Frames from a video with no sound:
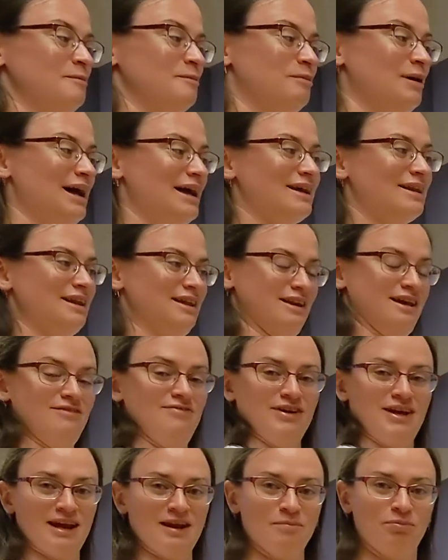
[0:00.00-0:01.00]
But if
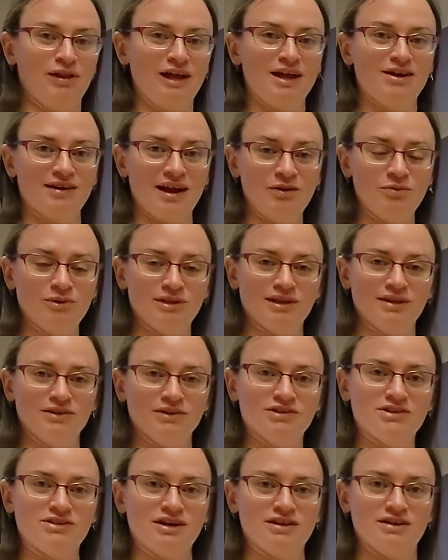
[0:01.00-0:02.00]
you kind of play around with it, you'll
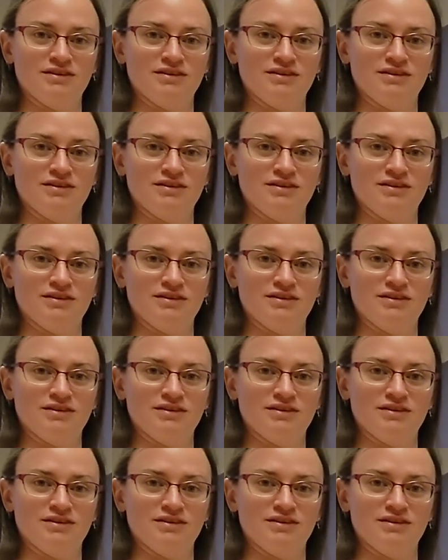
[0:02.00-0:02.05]
start